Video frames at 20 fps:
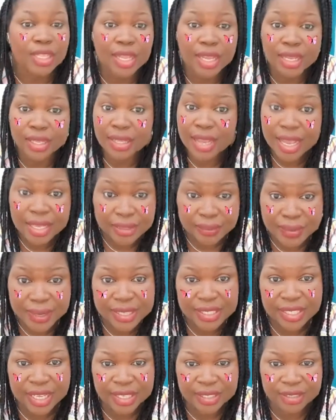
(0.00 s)
That's
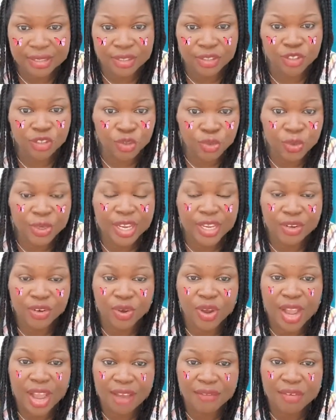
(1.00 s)
business. You
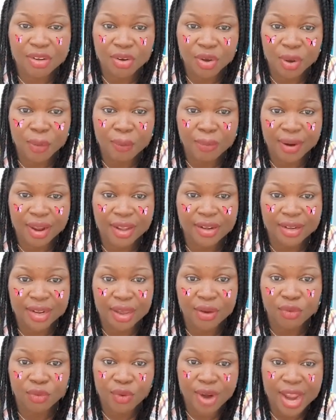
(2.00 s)
cannot have it all planned
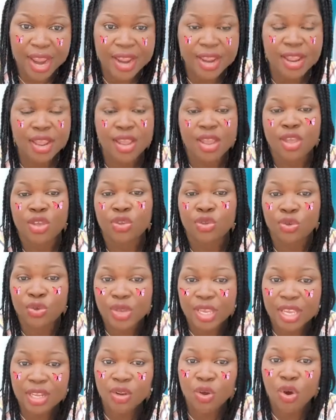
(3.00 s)
out, right? You
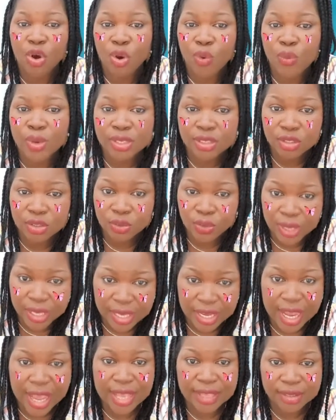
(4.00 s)
can always tweak
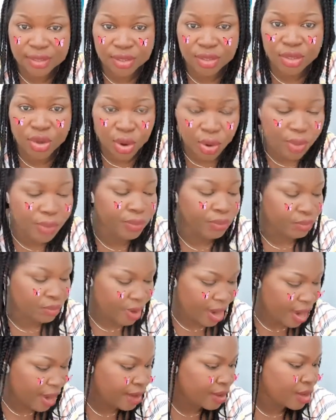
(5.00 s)
as you go,
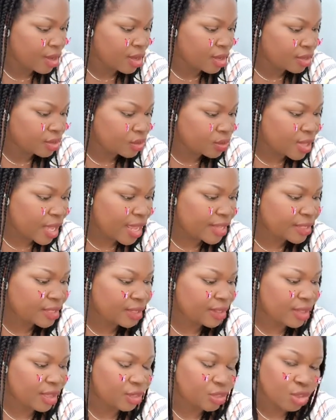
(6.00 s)
right? So that's the
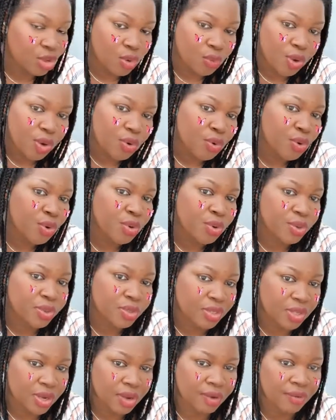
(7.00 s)
thing, knowing who you
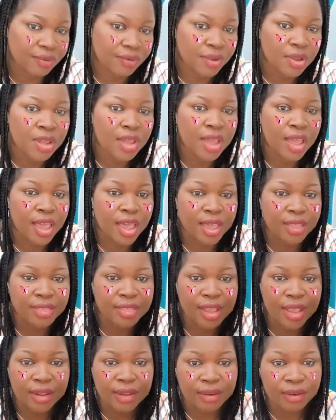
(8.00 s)
serve and
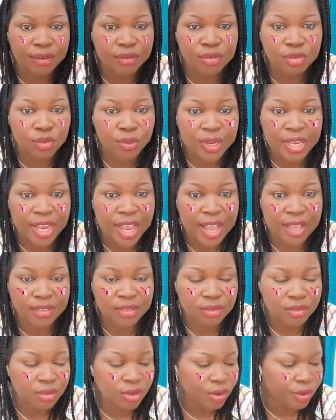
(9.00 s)
then tweak
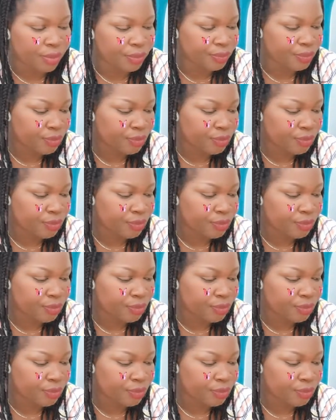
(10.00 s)
as you go.